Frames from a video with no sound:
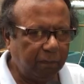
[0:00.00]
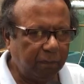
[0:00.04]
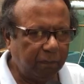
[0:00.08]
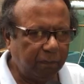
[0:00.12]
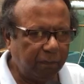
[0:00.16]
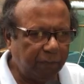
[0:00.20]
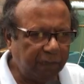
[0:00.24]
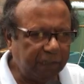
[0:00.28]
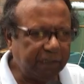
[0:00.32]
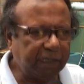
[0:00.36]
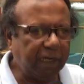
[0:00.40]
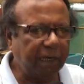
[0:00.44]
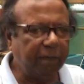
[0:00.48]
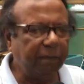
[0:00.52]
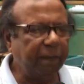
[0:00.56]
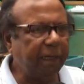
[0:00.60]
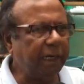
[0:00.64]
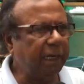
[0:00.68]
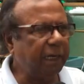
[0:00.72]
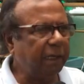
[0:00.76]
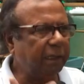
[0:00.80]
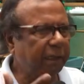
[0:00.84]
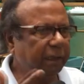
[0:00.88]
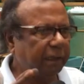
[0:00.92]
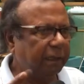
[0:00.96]
fishermen
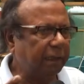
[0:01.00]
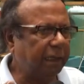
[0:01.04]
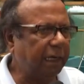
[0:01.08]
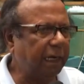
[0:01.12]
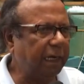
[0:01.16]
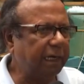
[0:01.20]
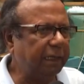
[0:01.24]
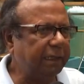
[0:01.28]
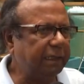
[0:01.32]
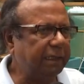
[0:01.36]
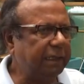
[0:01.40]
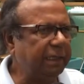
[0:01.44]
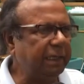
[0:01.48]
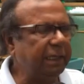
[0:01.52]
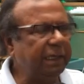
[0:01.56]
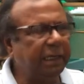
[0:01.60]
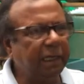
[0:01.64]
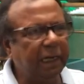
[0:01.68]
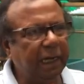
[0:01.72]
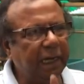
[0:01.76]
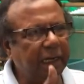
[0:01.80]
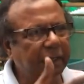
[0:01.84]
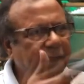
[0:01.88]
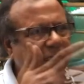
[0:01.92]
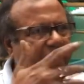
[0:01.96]
are collecting
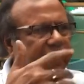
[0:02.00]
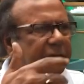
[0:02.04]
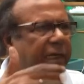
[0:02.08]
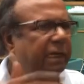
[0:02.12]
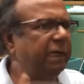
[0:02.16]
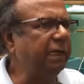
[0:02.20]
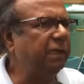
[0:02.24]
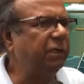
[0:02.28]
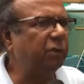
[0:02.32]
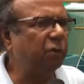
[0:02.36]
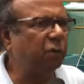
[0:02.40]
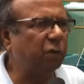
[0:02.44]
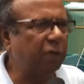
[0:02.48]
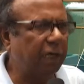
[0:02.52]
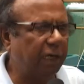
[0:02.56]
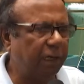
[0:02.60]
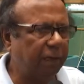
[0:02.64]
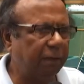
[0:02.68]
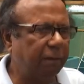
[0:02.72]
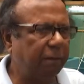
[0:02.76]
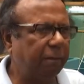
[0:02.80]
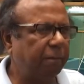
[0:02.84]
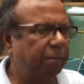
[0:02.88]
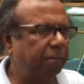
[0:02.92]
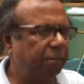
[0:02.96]
and selling to the
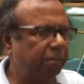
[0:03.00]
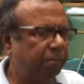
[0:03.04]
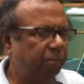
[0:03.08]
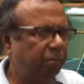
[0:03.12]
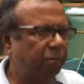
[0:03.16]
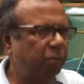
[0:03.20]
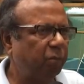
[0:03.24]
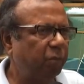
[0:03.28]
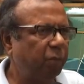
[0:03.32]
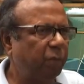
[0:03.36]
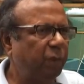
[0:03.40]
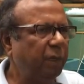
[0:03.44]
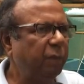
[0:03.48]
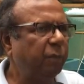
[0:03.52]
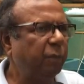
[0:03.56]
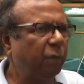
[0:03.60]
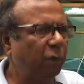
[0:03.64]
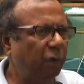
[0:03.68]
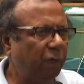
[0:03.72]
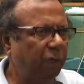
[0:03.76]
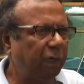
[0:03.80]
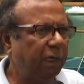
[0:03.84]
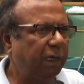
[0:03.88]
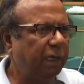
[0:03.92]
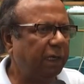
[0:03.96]
people,
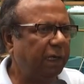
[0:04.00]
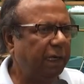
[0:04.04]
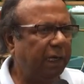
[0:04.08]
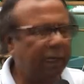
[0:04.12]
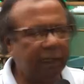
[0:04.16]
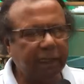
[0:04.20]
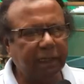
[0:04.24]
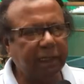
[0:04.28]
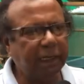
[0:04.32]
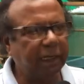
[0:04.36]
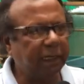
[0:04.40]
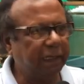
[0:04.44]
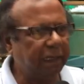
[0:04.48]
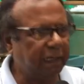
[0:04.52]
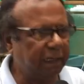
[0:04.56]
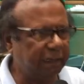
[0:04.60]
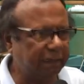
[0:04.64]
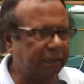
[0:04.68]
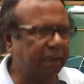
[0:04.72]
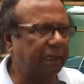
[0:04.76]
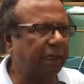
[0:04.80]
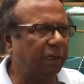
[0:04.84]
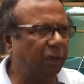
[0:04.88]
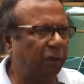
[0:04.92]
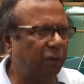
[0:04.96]
and they are
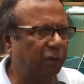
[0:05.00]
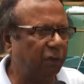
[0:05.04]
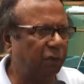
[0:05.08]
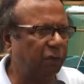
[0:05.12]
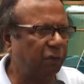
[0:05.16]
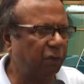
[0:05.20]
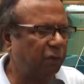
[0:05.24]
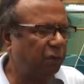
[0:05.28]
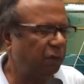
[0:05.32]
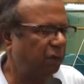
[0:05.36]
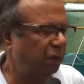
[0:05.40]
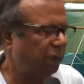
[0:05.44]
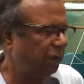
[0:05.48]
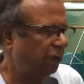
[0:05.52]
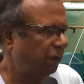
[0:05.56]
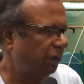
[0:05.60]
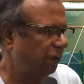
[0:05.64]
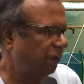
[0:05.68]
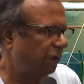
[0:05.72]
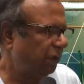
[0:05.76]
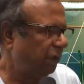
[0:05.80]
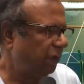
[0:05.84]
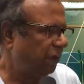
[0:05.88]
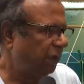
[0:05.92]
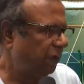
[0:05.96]
culturing also.
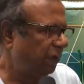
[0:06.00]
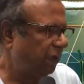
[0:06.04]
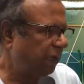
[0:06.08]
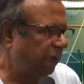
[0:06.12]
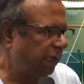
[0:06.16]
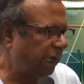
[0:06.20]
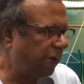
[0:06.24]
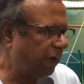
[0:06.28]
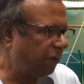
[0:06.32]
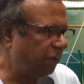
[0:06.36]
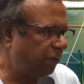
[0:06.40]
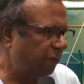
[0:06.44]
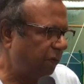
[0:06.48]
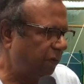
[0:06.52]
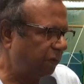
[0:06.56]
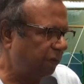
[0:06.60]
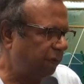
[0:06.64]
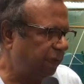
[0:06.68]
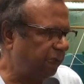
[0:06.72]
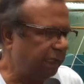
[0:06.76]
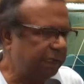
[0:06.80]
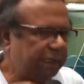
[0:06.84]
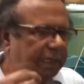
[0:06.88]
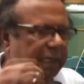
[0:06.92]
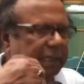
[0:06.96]
Now,
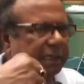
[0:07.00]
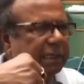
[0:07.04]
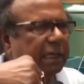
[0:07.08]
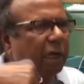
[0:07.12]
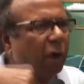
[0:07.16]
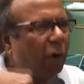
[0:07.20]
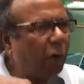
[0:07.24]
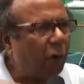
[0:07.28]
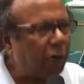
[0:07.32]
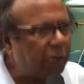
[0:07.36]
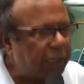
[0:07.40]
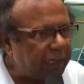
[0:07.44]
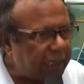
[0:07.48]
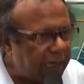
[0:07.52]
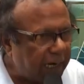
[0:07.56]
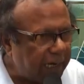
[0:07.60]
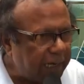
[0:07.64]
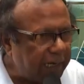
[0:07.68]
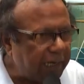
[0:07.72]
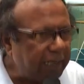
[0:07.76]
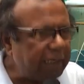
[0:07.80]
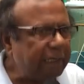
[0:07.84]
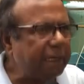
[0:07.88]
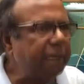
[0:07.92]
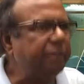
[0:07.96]
this is an
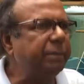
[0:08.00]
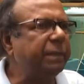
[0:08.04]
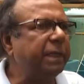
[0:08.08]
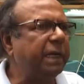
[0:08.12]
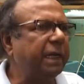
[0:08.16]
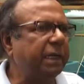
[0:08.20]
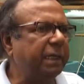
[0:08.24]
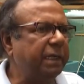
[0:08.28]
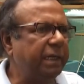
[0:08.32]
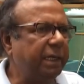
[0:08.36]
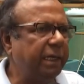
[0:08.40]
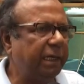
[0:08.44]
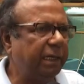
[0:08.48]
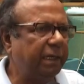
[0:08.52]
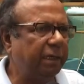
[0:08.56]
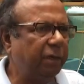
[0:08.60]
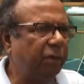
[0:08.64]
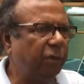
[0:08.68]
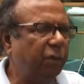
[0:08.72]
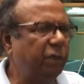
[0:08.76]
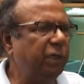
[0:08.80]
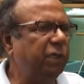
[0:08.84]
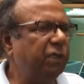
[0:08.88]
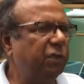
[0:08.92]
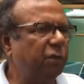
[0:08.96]
alternative technique
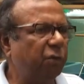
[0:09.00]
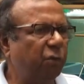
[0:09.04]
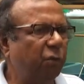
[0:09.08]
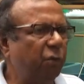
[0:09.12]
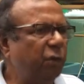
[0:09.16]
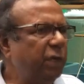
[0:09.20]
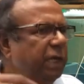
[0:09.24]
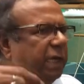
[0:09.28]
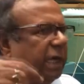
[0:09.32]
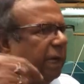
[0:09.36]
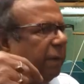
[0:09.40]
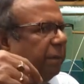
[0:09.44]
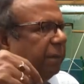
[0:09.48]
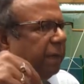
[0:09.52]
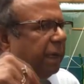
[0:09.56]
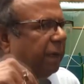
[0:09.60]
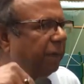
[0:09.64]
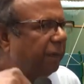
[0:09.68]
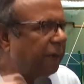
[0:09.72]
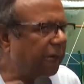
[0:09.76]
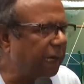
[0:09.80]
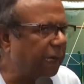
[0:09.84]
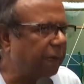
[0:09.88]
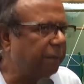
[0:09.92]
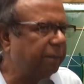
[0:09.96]
which we have
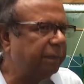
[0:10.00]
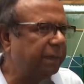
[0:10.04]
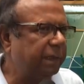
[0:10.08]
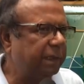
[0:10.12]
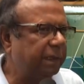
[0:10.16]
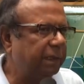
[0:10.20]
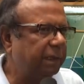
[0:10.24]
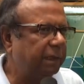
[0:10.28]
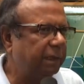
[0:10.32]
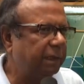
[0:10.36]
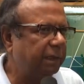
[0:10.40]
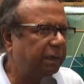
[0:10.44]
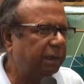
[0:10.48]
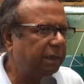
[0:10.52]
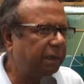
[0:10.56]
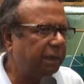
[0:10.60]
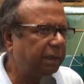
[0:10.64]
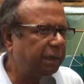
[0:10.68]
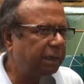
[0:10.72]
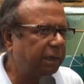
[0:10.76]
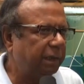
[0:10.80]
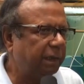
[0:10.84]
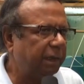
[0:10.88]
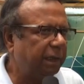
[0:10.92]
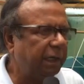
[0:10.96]
developed
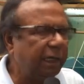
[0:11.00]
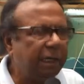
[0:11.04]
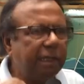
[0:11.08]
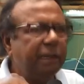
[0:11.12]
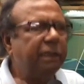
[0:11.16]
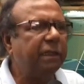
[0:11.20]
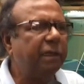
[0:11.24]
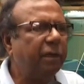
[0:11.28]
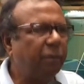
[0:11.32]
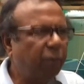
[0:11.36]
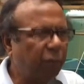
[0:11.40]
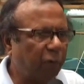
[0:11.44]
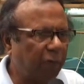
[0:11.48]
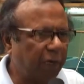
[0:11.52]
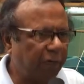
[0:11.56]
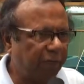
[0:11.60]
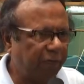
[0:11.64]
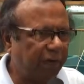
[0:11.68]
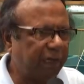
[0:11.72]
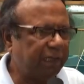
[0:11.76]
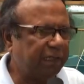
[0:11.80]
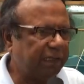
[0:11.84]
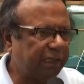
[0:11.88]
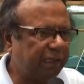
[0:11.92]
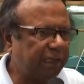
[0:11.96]
in Tripura
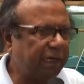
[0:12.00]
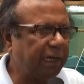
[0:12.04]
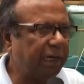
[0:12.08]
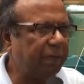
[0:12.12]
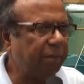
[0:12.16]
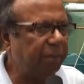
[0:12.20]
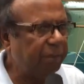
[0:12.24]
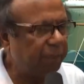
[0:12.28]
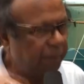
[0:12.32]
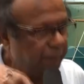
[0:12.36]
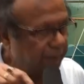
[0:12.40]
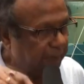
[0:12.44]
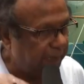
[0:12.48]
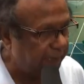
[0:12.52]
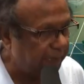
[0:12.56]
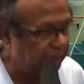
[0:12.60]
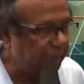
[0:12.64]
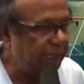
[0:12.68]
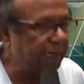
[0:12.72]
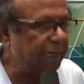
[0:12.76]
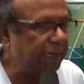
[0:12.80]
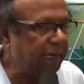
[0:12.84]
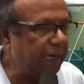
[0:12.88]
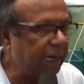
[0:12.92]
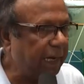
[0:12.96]
first time in
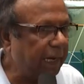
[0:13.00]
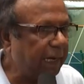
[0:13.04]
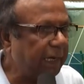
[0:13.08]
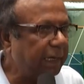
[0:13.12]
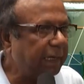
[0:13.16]
India.